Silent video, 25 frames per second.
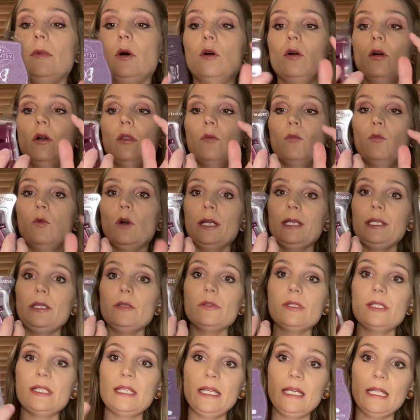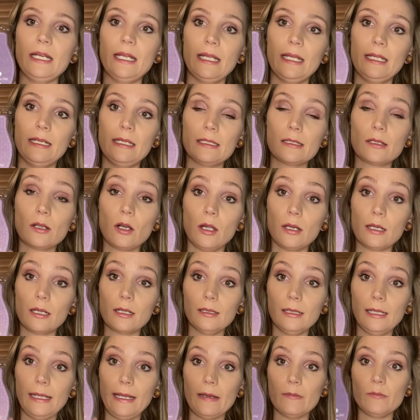what you see it in is called a
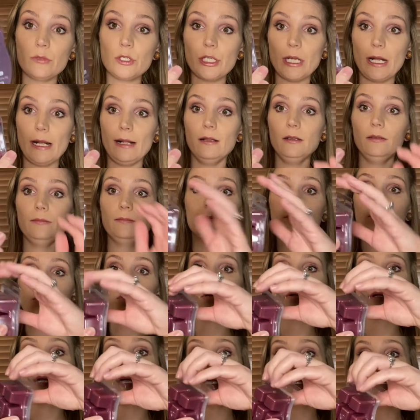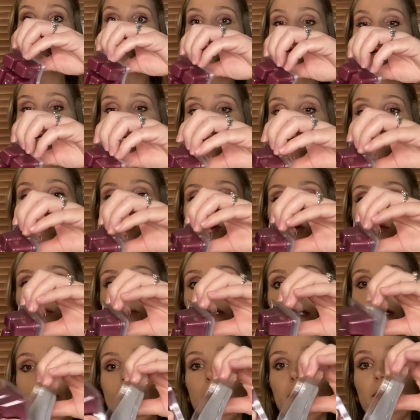clamshell. Okay, so I can
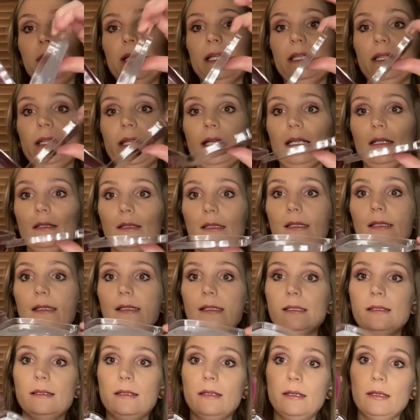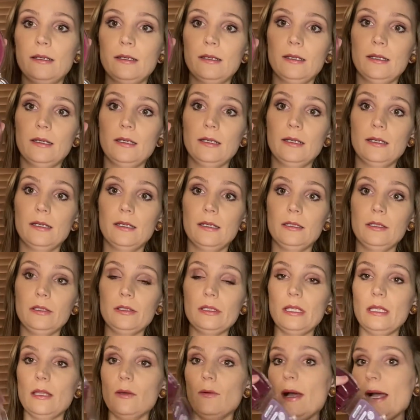open it up like this. You
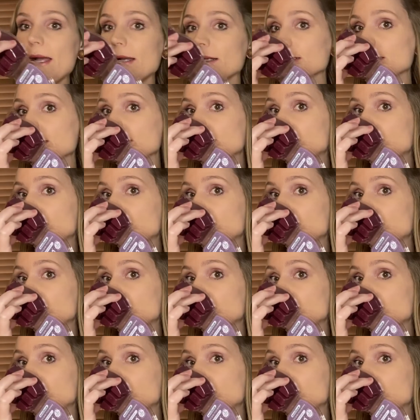see the wax?